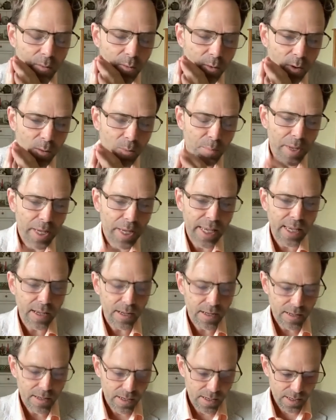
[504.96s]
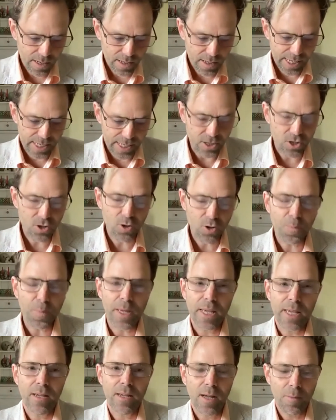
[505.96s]
will be and should
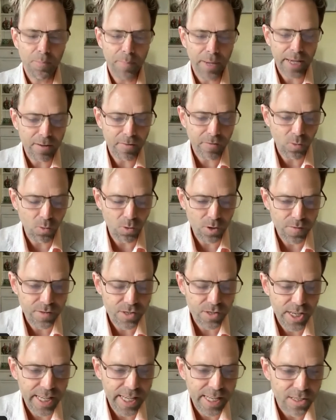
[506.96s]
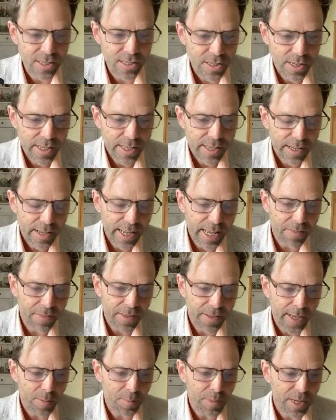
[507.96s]
be a big force for change in
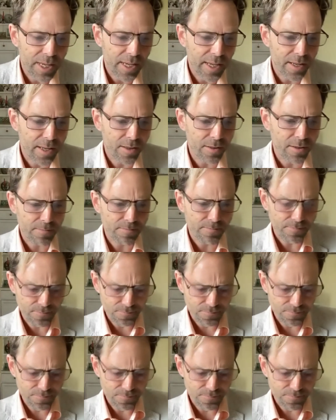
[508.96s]
the coming years.